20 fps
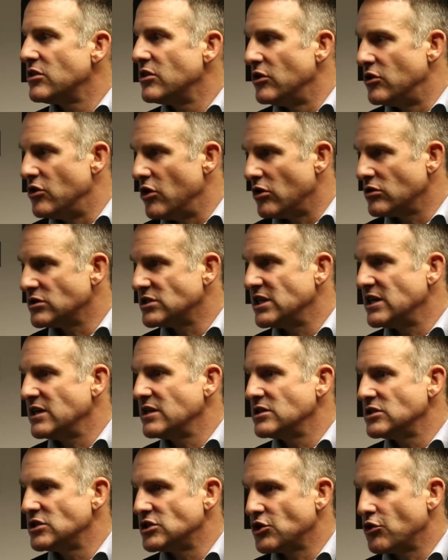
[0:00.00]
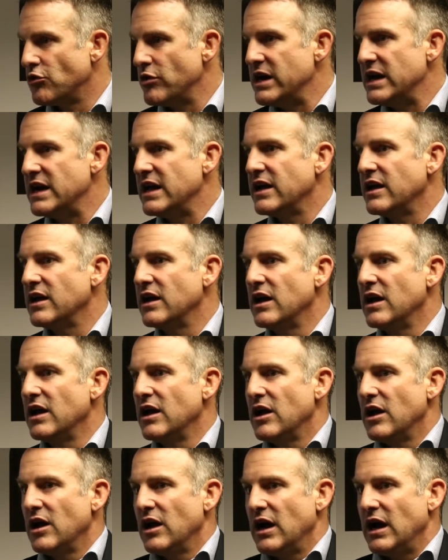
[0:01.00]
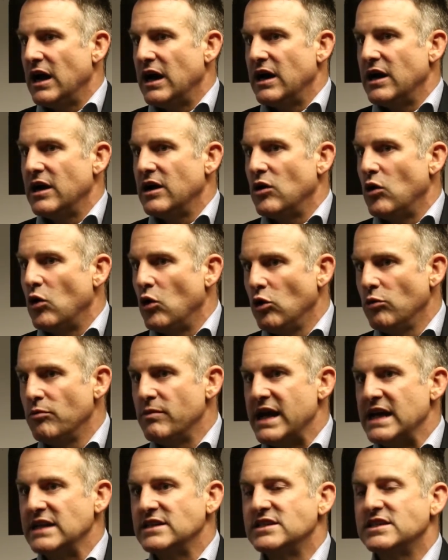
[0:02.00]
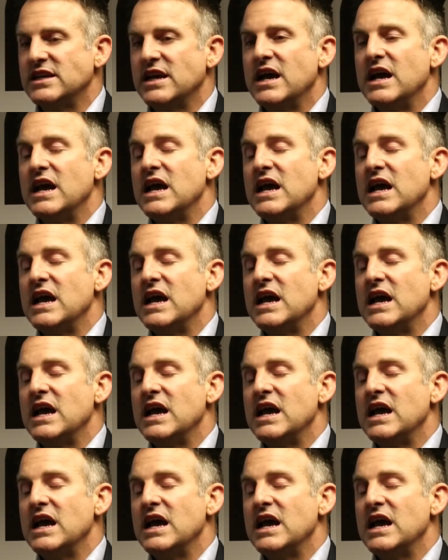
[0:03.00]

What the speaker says: the doctor, screening, all meds.